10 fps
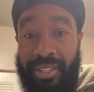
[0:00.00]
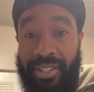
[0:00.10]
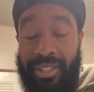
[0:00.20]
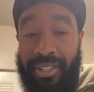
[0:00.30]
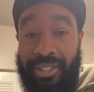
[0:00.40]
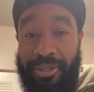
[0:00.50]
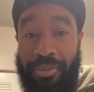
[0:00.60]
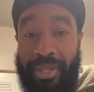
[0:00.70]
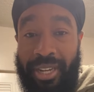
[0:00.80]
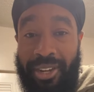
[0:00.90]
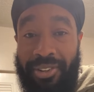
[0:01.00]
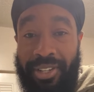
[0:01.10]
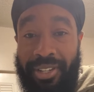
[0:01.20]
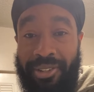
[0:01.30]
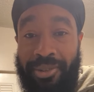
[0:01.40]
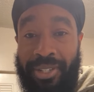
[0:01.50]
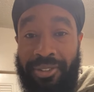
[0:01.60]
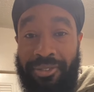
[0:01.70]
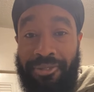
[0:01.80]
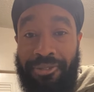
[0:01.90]
Oh man, I don't even know what
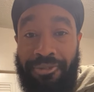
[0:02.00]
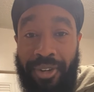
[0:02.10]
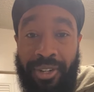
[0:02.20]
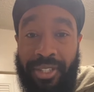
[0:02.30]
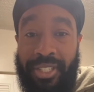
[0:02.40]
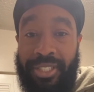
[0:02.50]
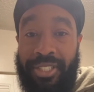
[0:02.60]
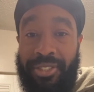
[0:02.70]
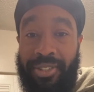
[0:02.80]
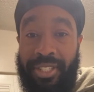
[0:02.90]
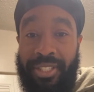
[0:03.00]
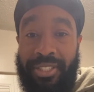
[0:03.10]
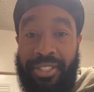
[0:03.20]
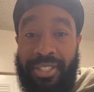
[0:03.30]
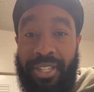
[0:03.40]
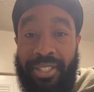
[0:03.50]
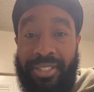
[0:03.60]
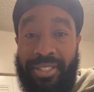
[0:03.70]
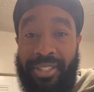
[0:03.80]
the fuck kitchen rage is.